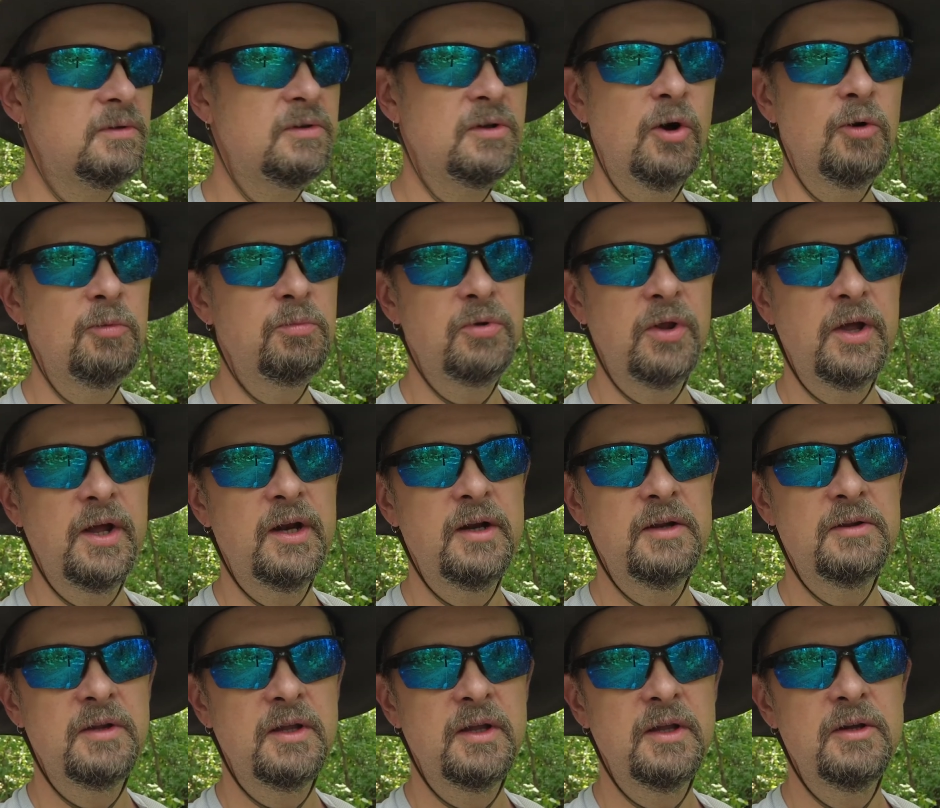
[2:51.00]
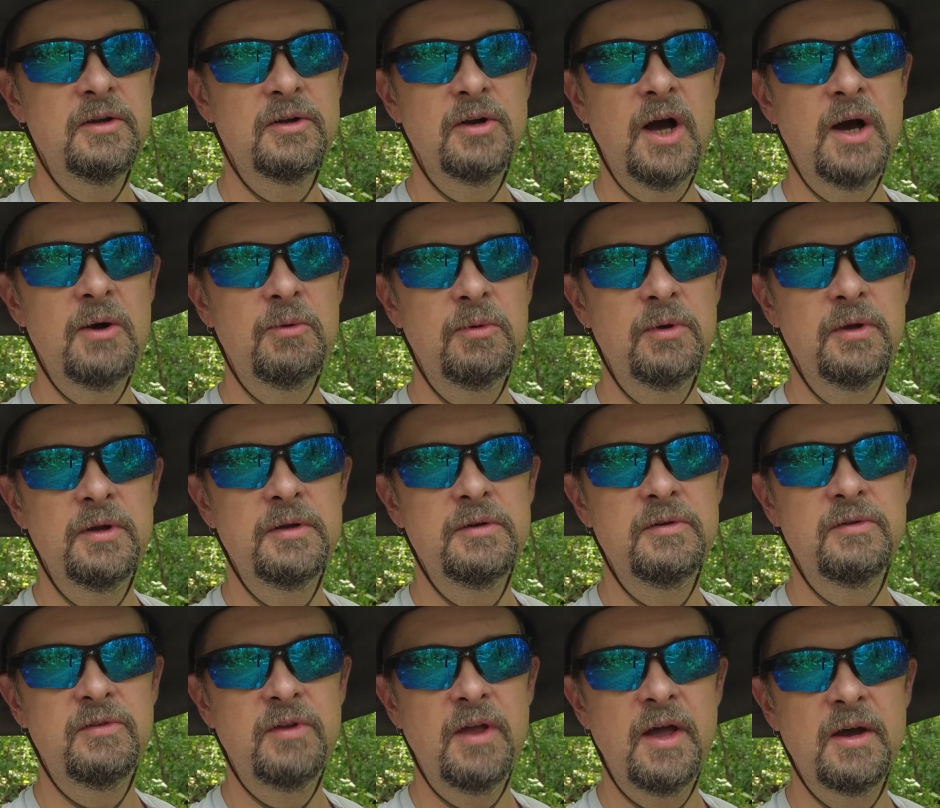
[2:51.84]
don't play anything you're not
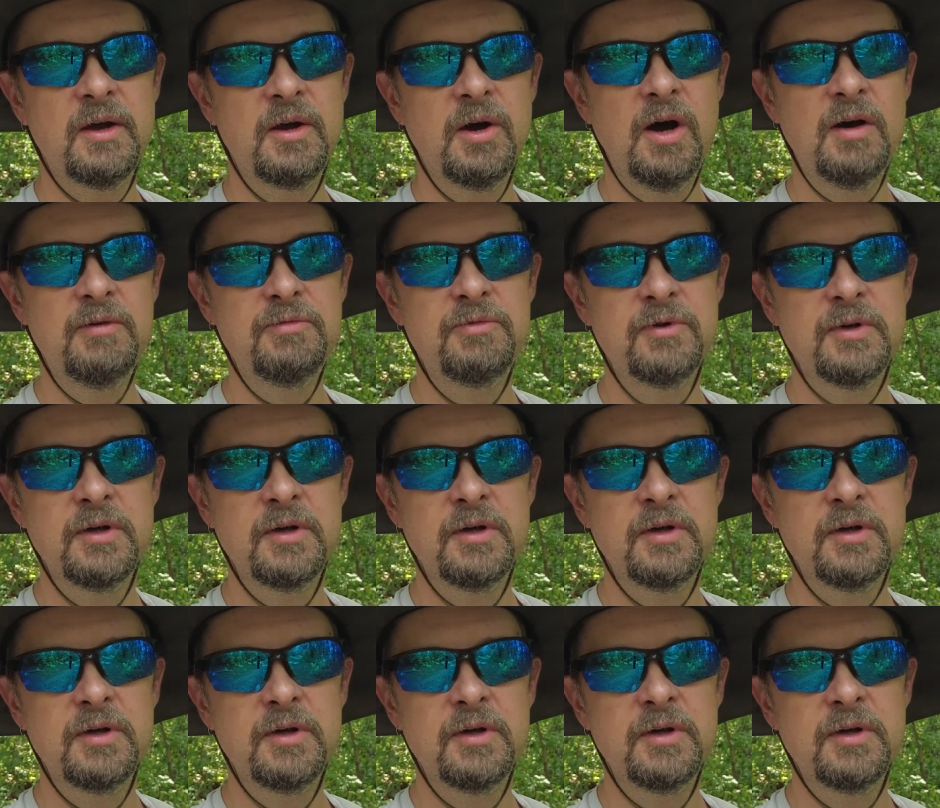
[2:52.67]
willing to stack off